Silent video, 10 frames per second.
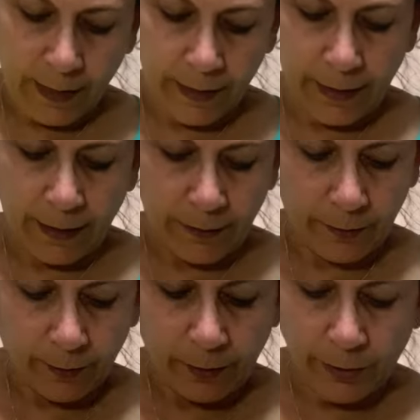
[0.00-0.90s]
It's got a little
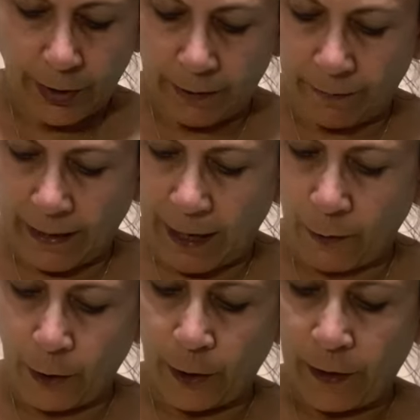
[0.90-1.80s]
crocheted
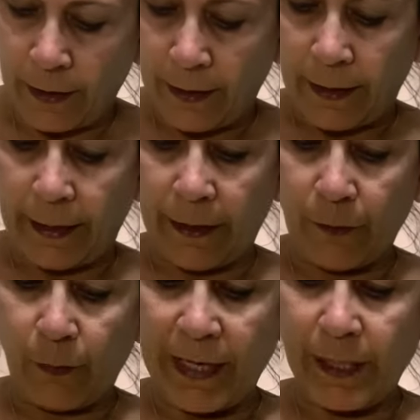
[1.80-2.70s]
flower and
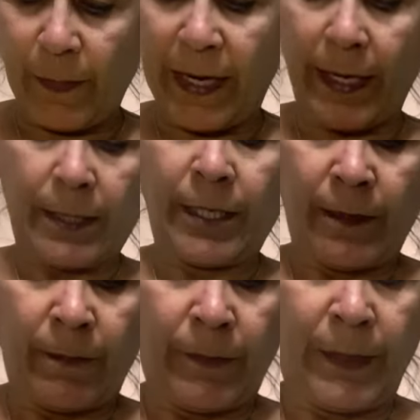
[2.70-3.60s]
waistband.
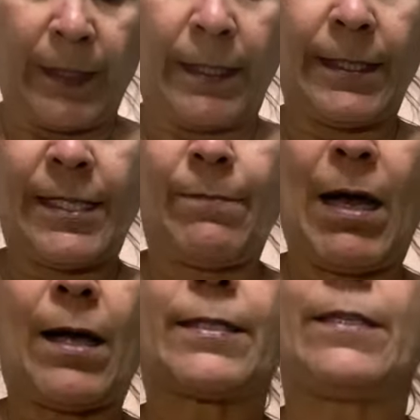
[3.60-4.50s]
It's
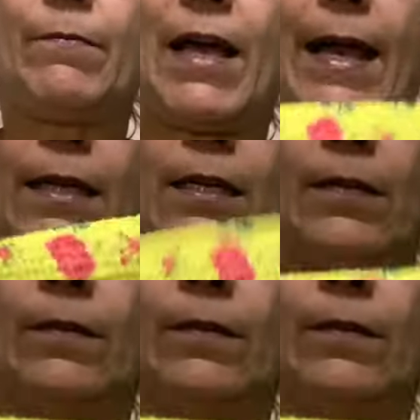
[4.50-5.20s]
smocked in the back,